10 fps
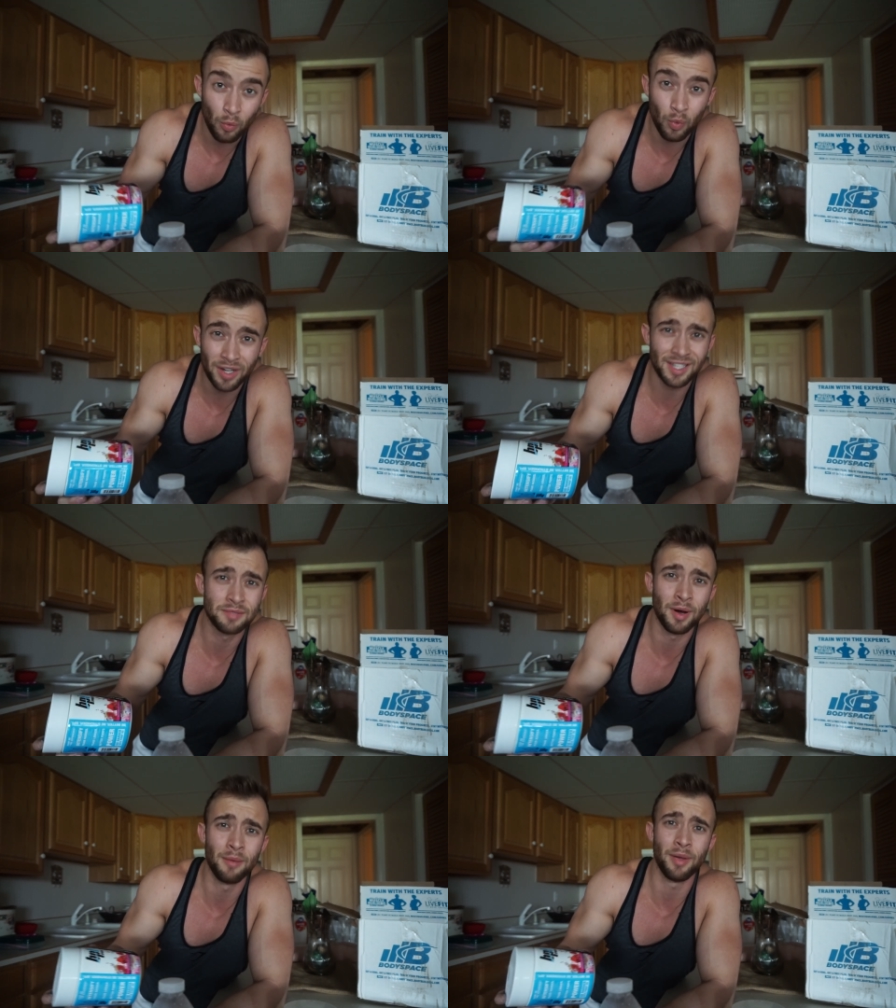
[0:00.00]
what
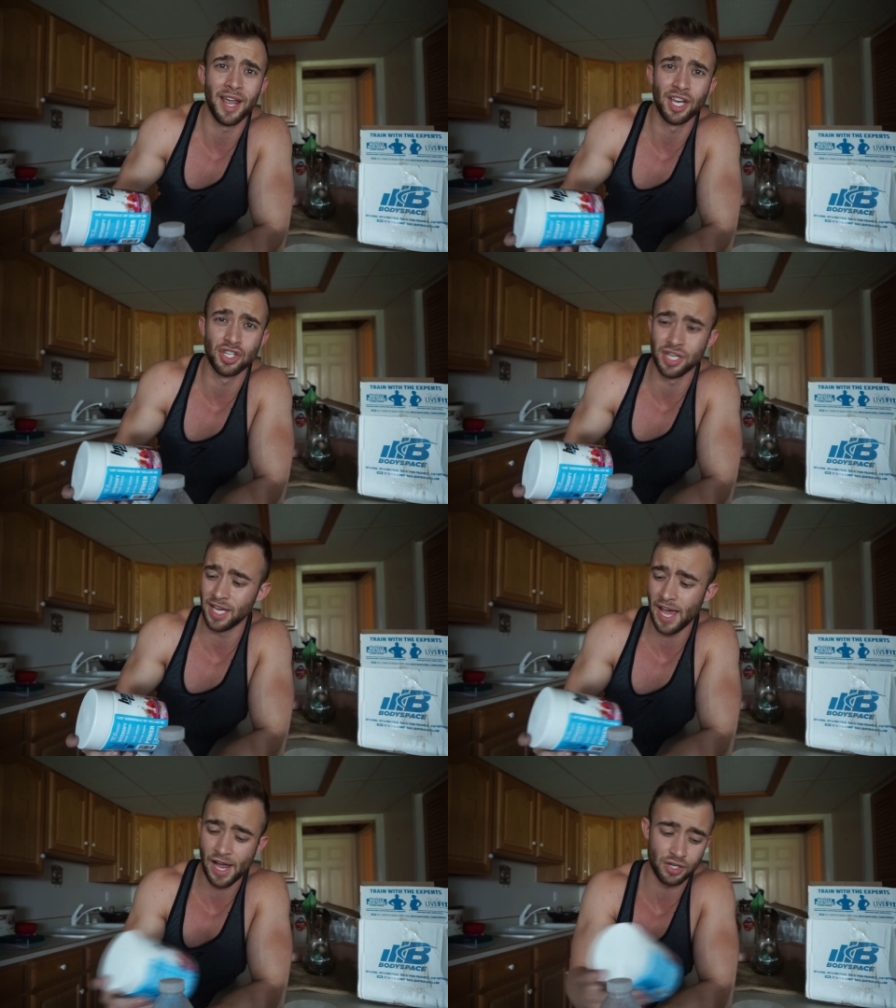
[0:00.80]
does Pump H
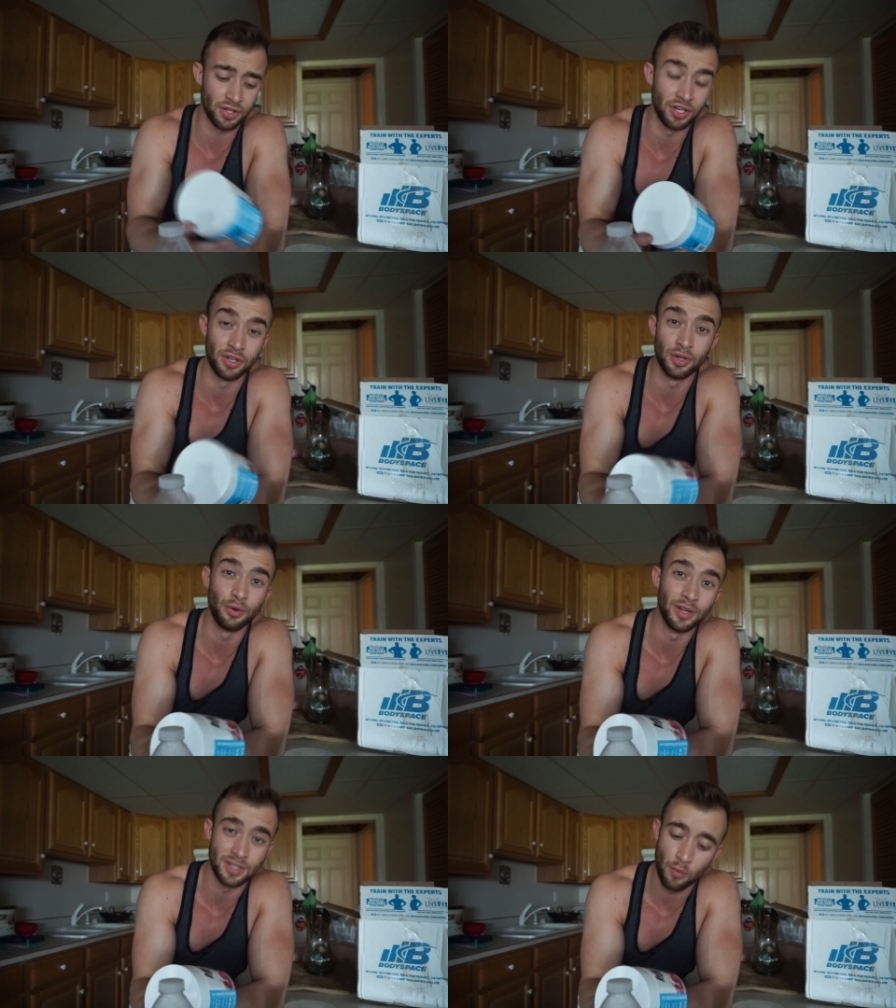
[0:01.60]
D actually
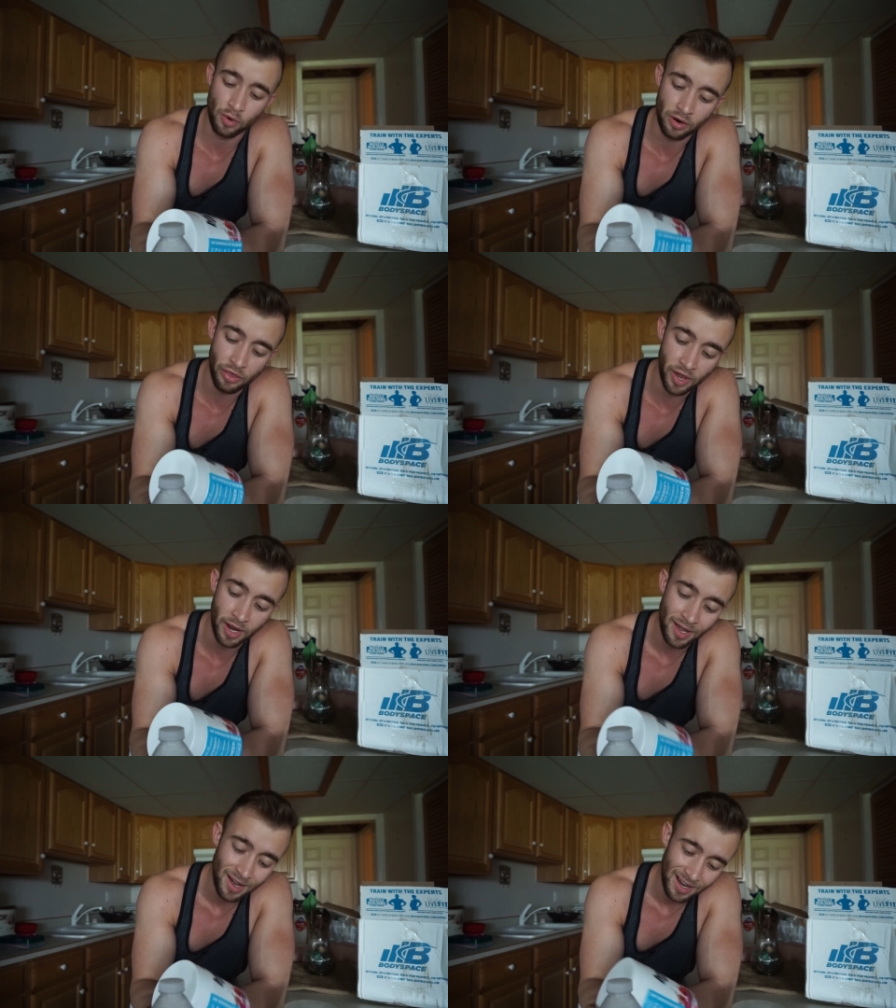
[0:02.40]
do? Is it worth it?